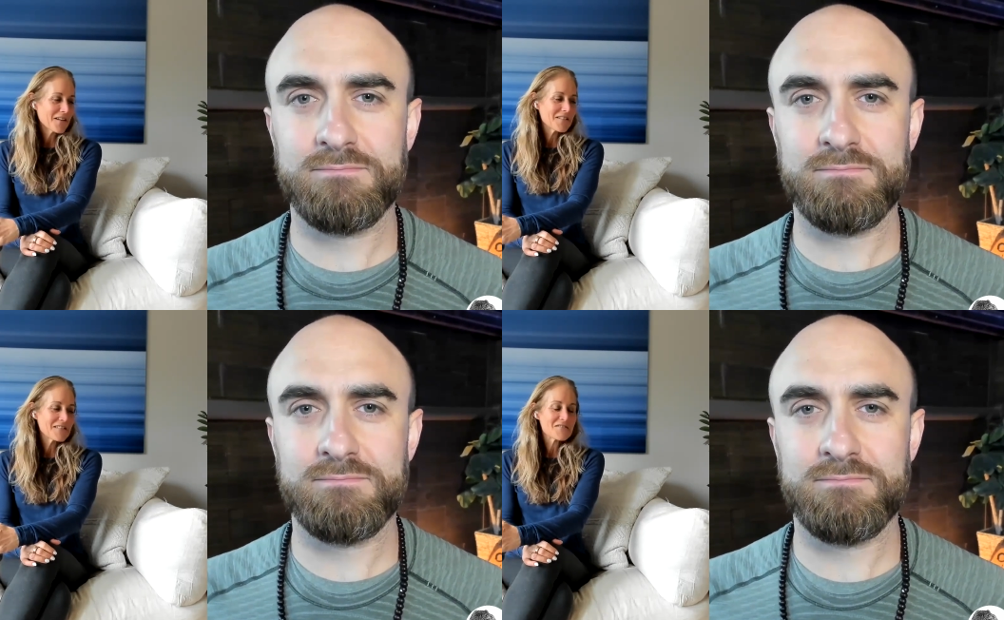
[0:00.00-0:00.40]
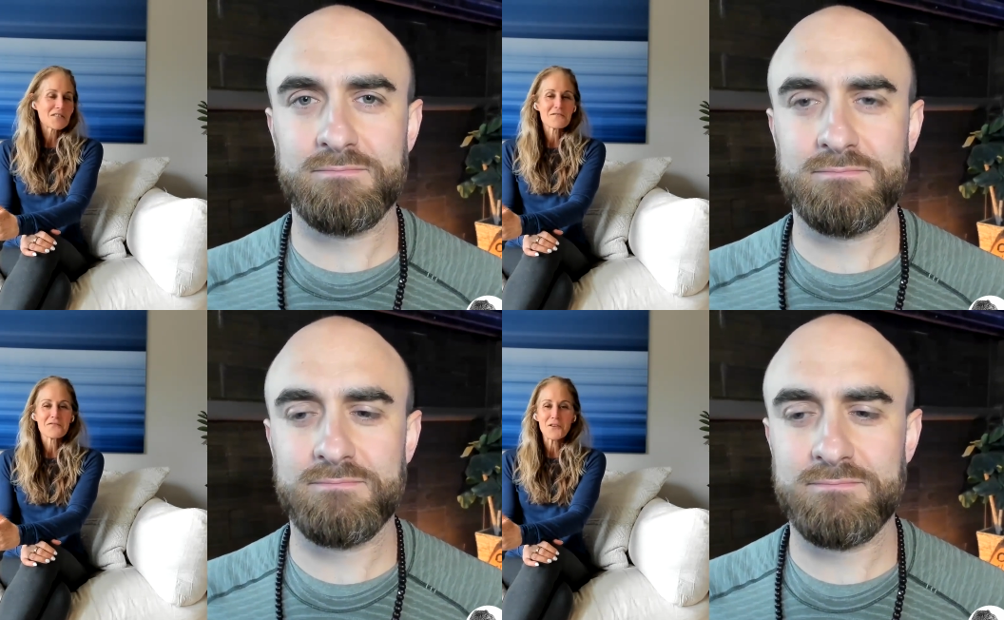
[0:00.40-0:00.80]
Speaker 1: live
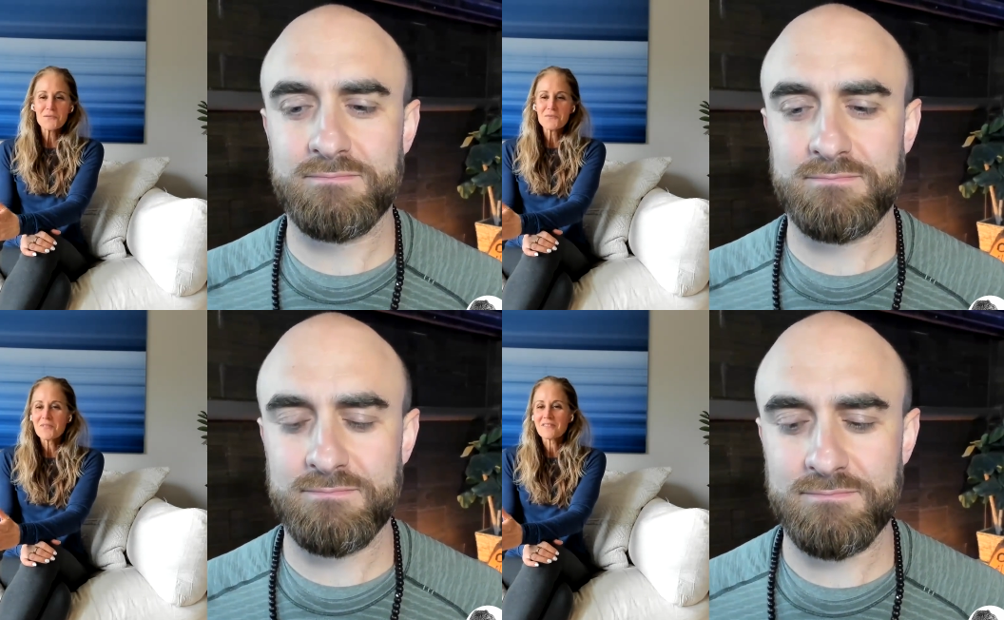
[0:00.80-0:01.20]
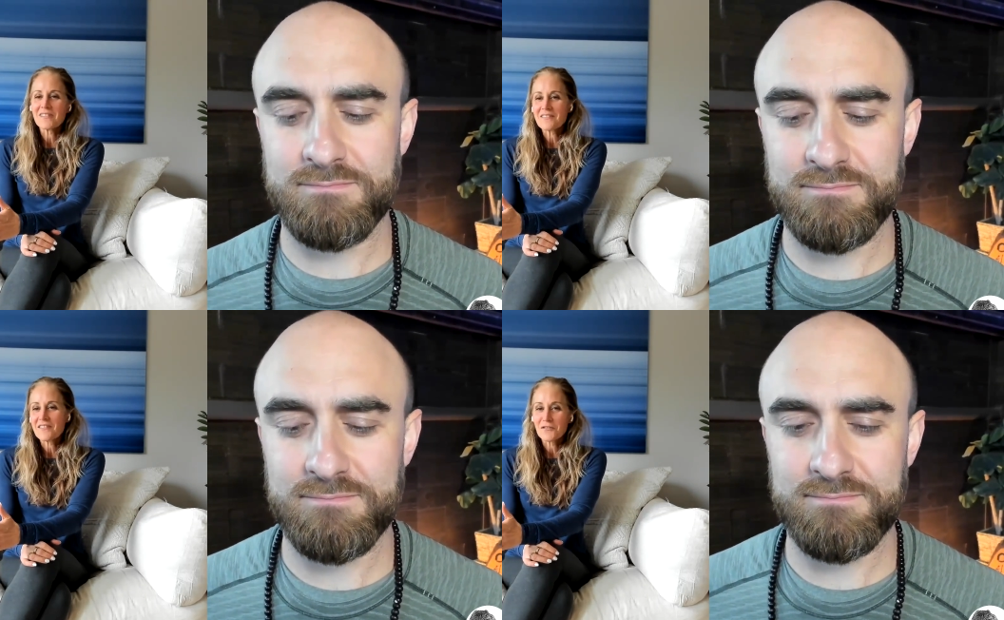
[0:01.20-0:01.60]
on a farm with
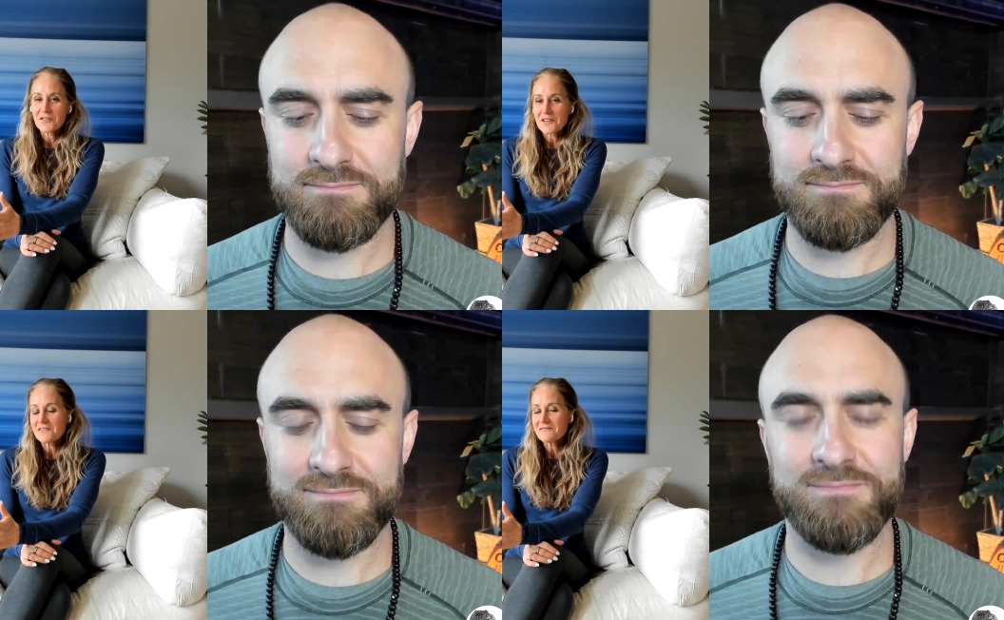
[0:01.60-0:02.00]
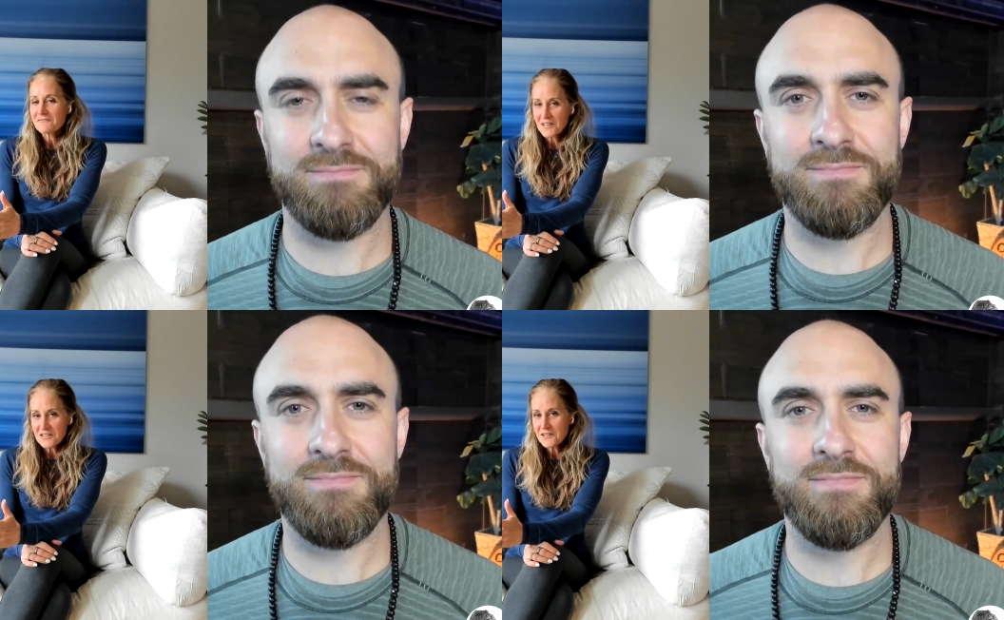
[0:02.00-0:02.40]
like 30
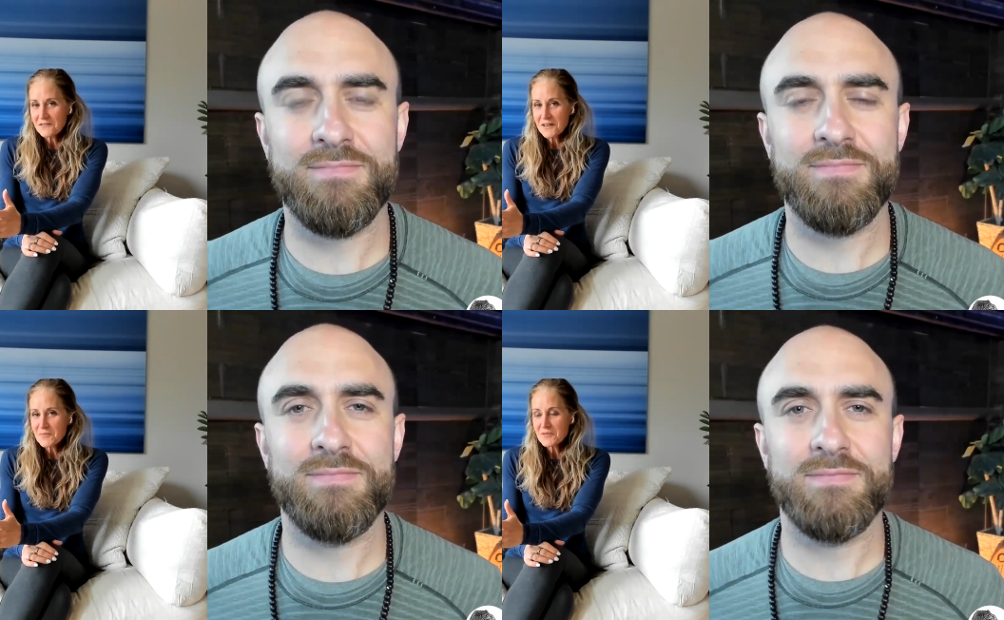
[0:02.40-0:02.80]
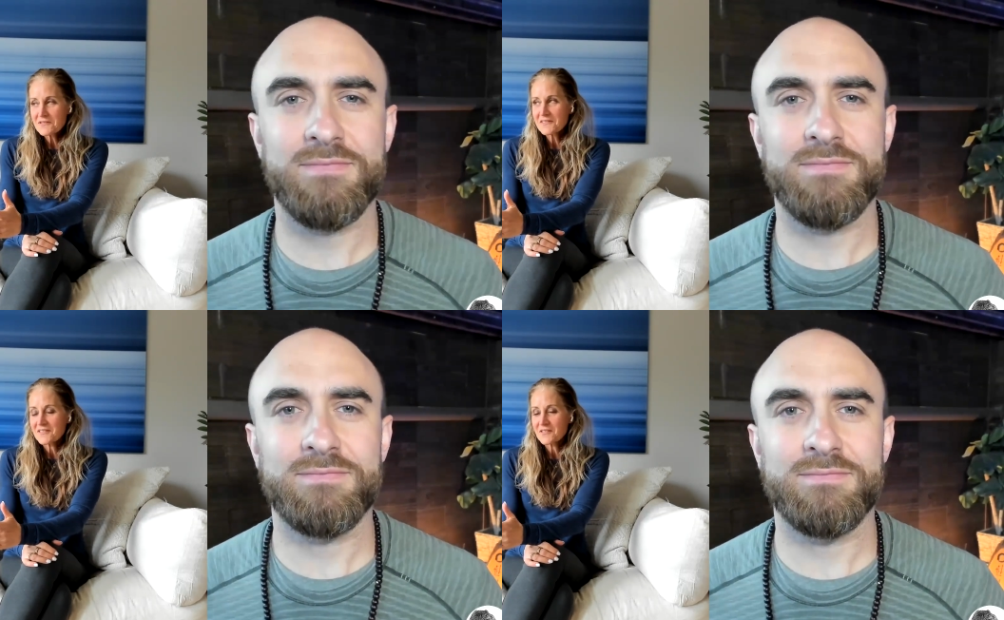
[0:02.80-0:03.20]
rescue
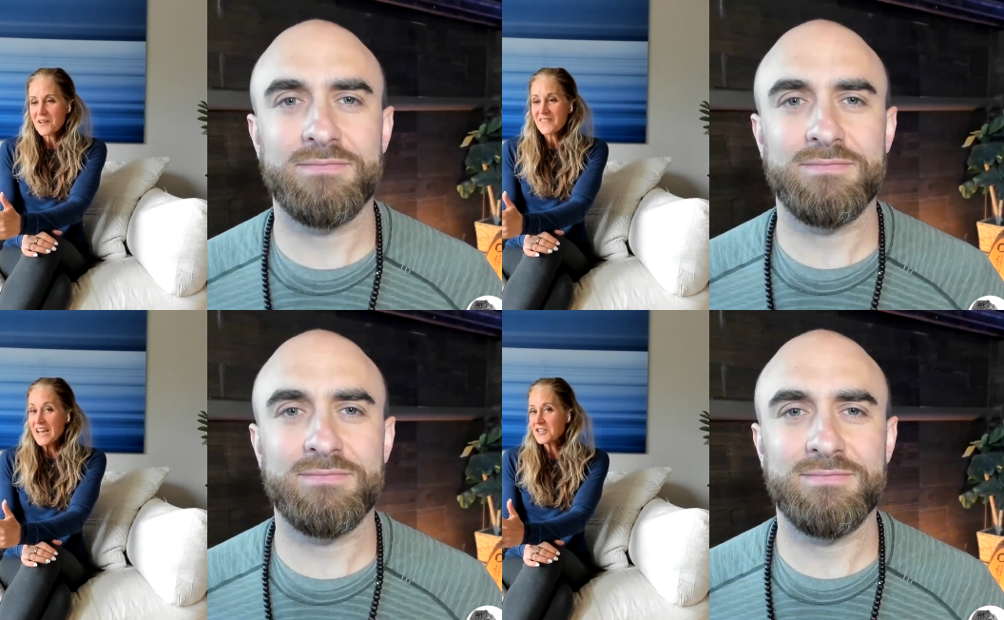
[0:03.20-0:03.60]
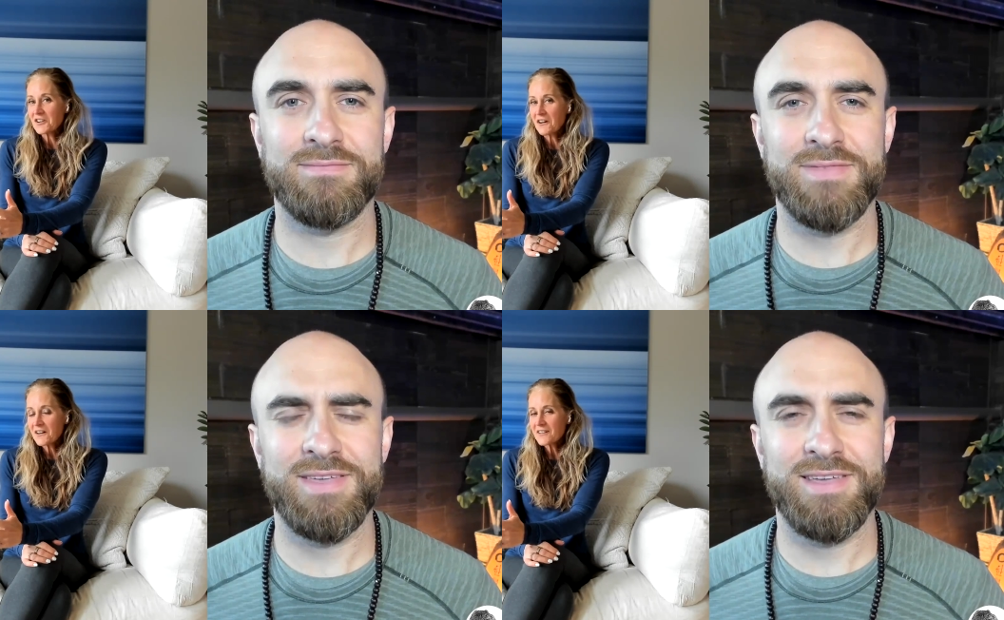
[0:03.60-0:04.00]
animals, so I have 8
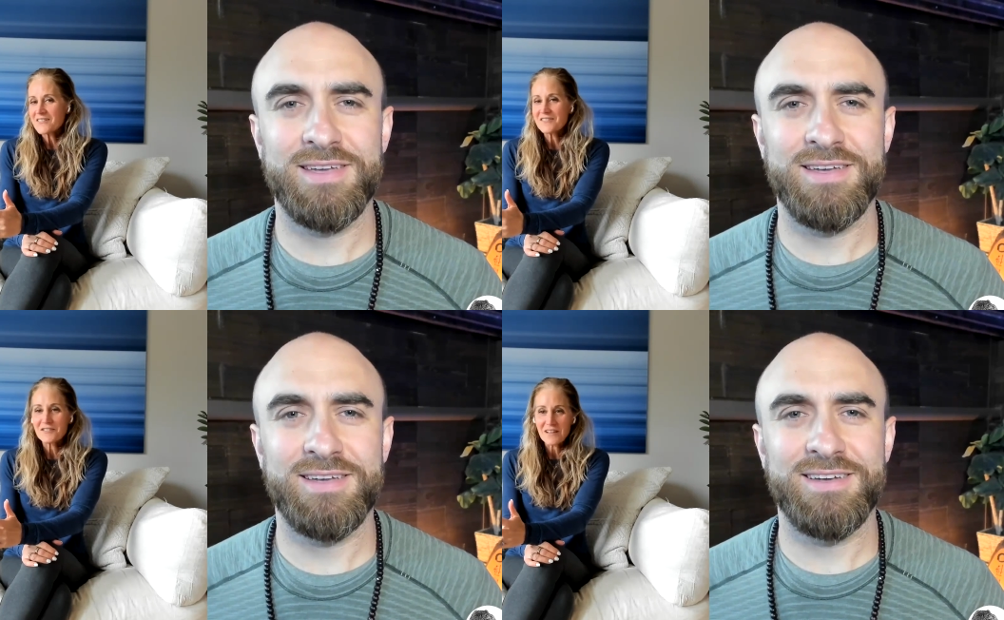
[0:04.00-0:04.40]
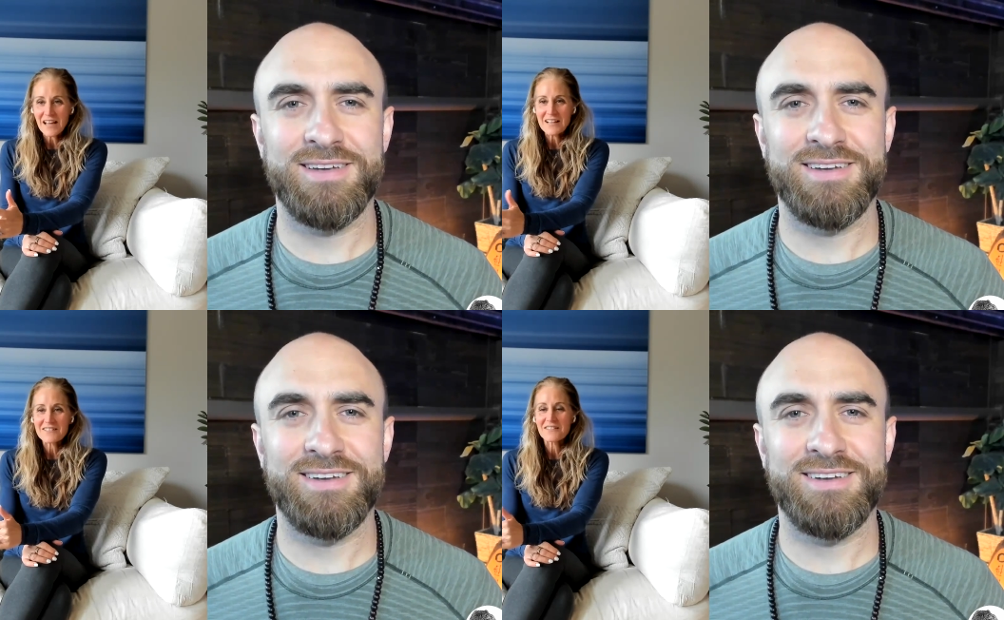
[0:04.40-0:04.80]
dogs and 2
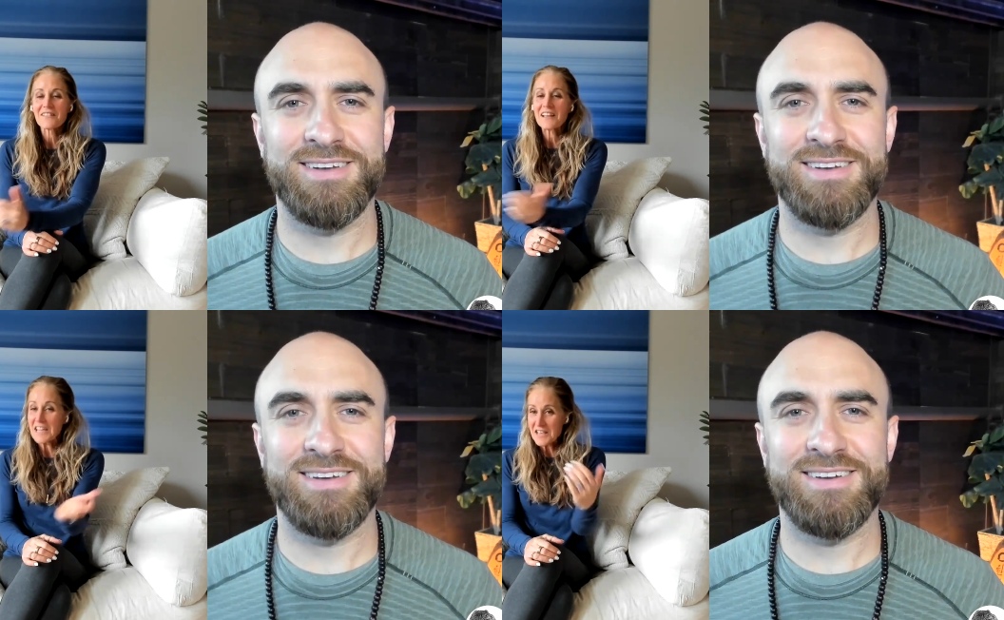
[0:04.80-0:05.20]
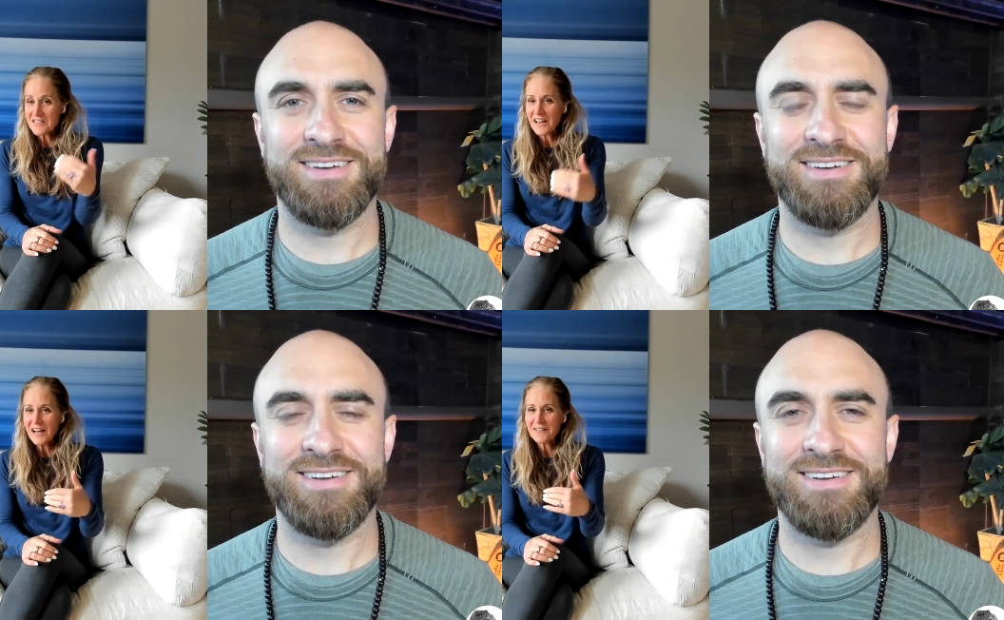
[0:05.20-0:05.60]
cats that are like
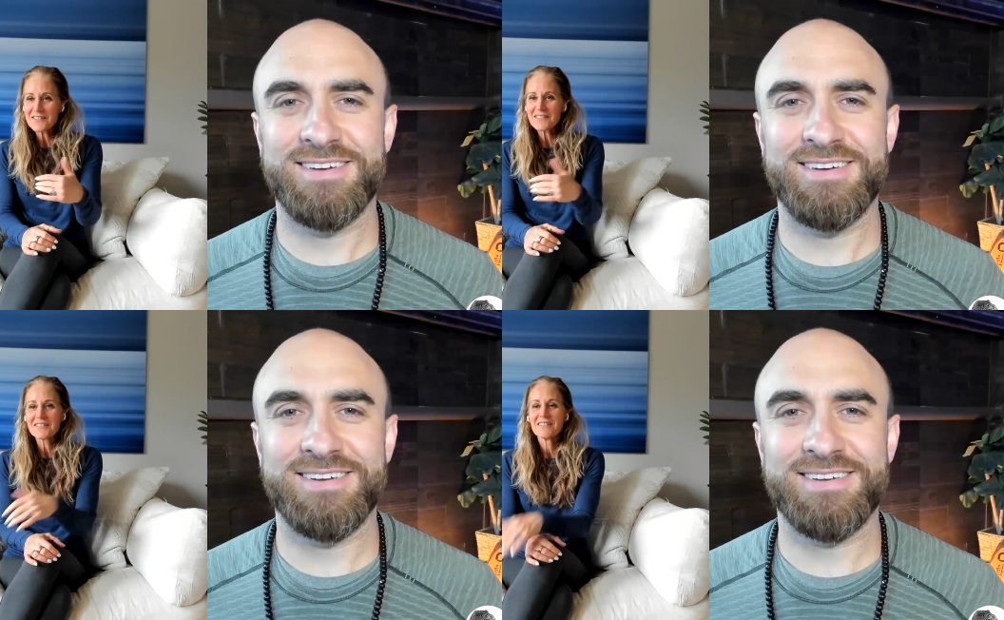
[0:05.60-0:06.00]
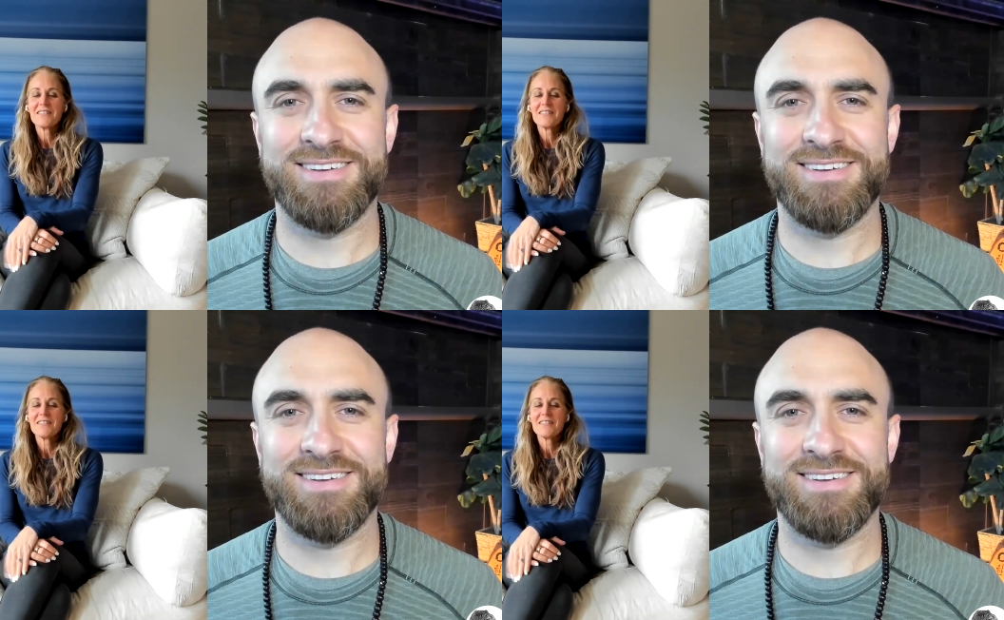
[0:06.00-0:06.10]
in the house.